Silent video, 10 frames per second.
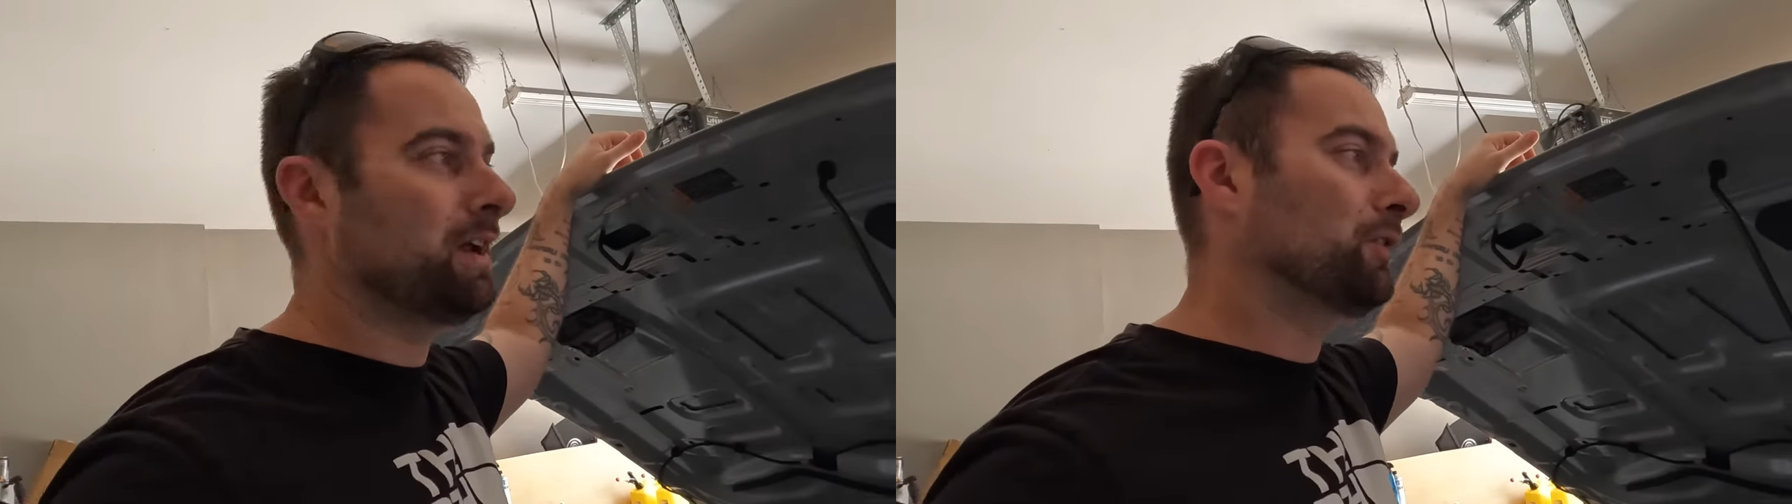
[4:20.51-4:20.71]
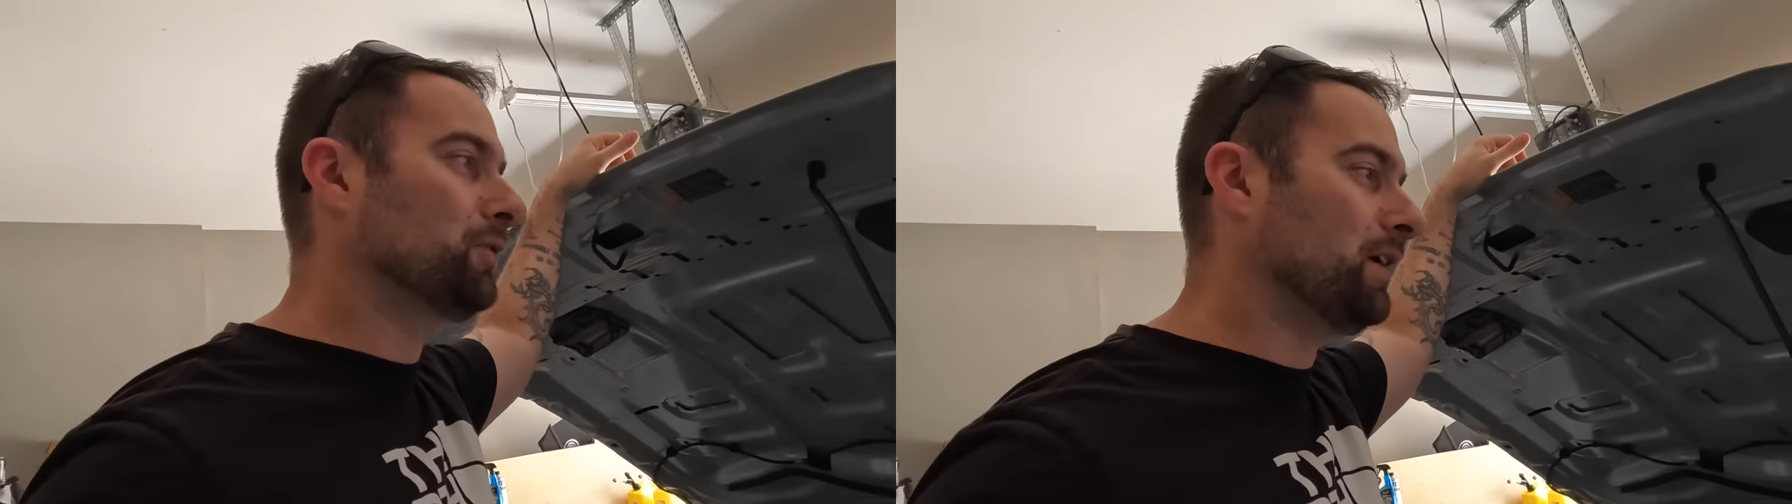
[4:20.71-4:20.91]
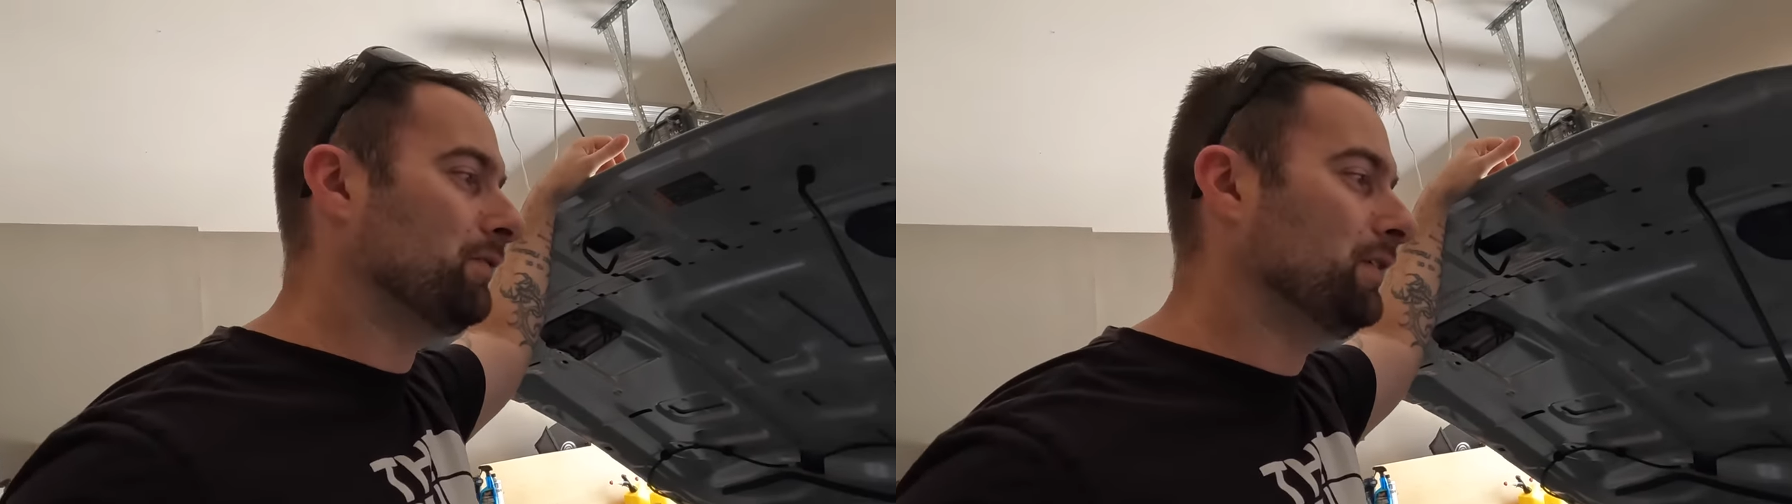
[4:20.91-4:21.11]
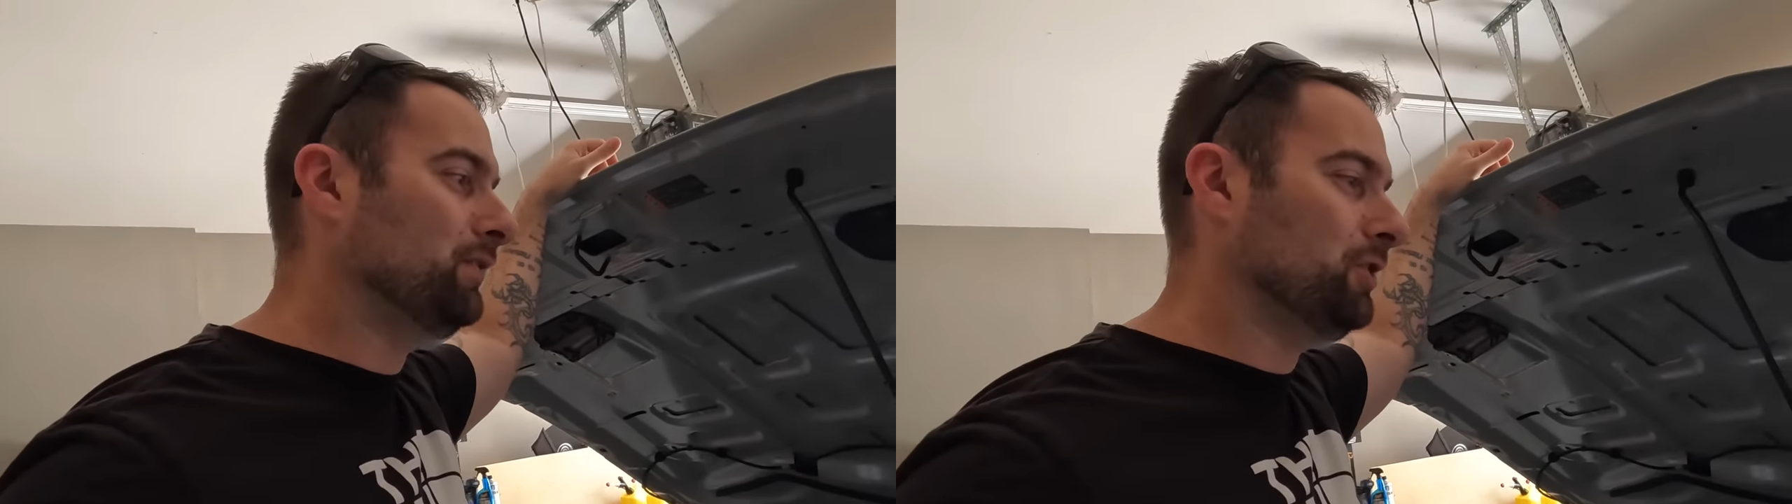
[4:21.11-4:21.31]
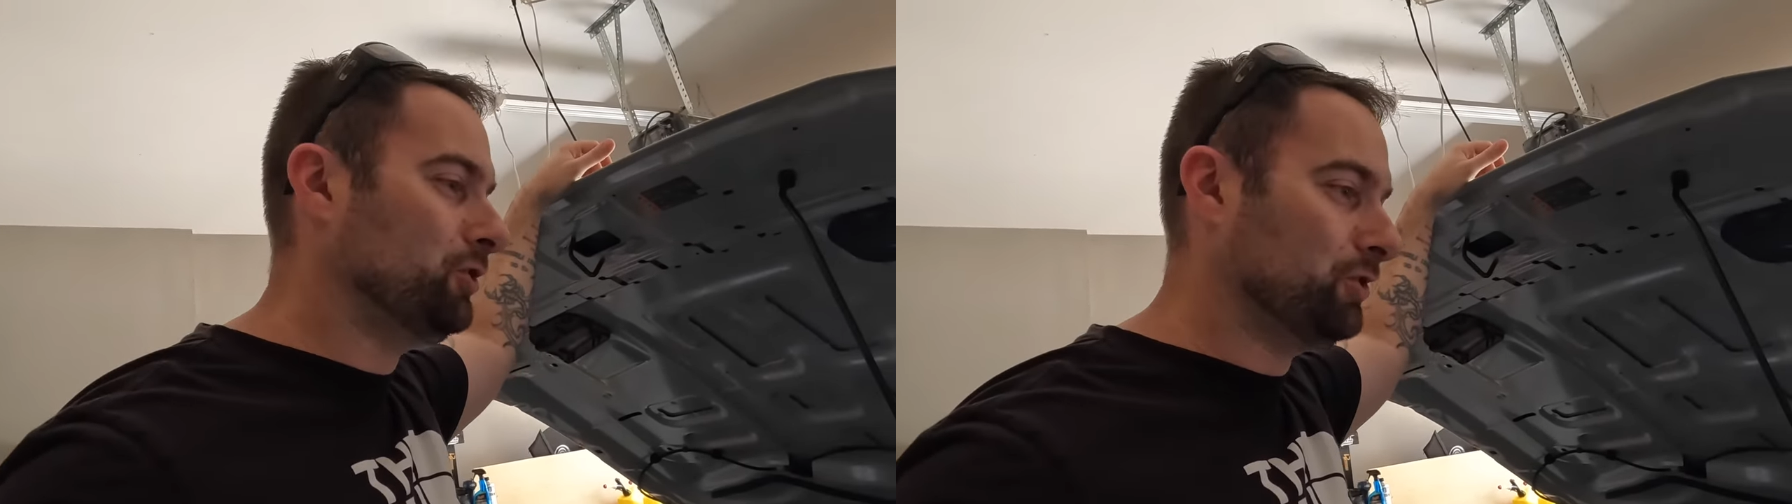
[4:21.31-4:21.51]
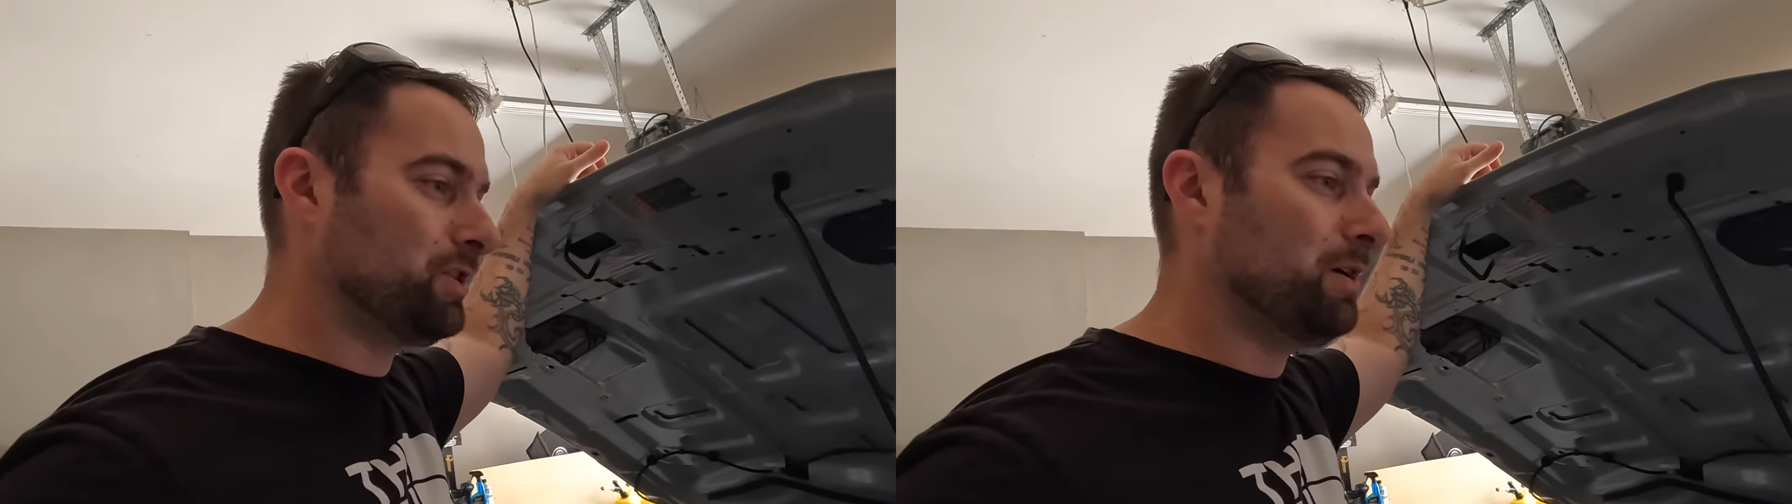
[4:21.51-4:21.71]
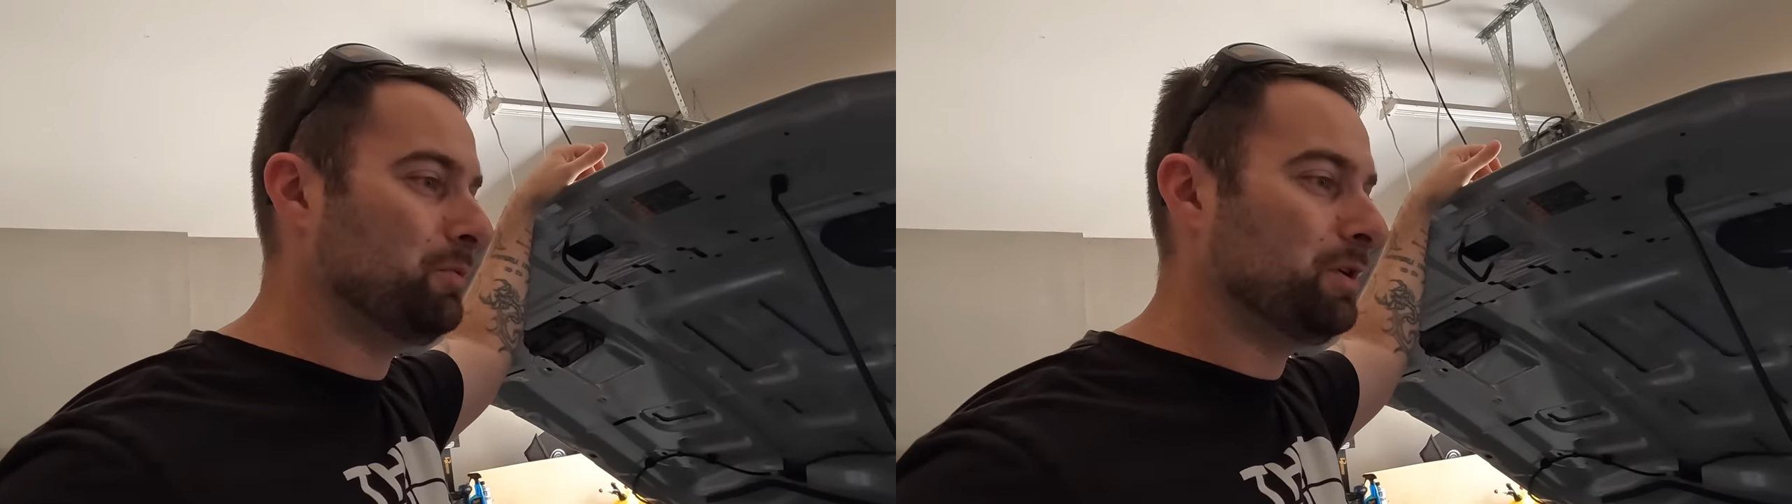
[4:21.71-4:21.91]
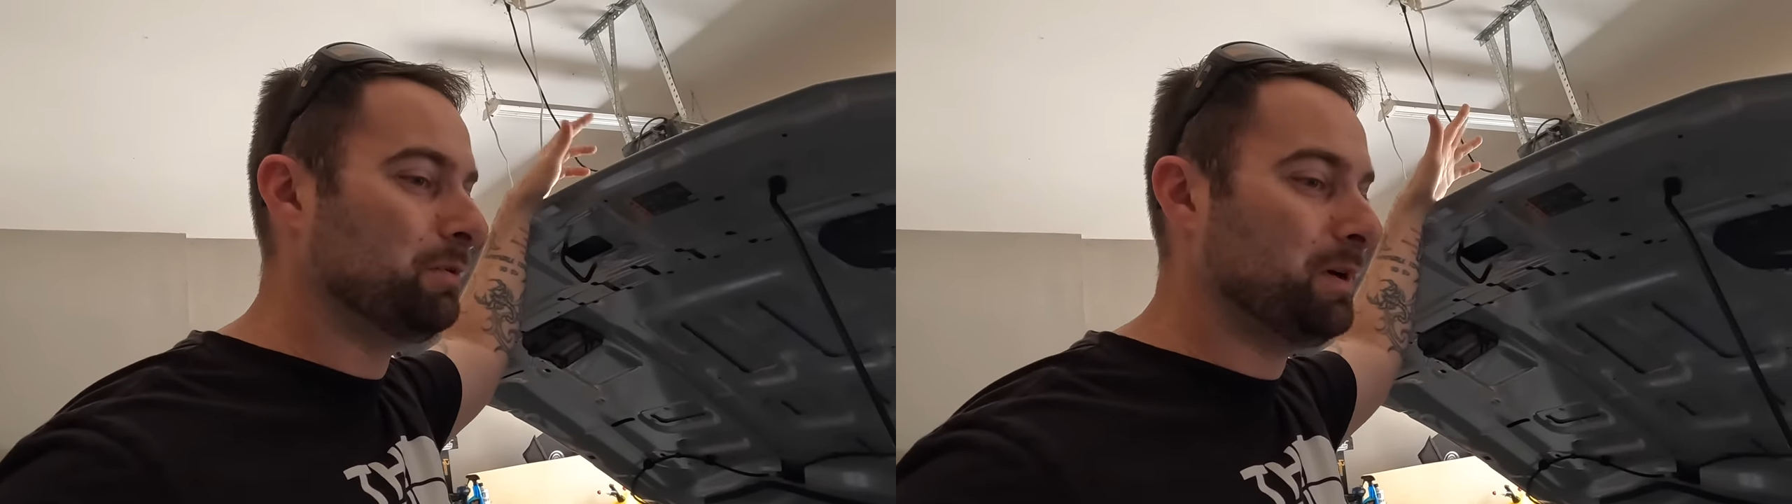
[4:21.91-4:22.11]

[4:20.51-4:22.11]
S550 should come with,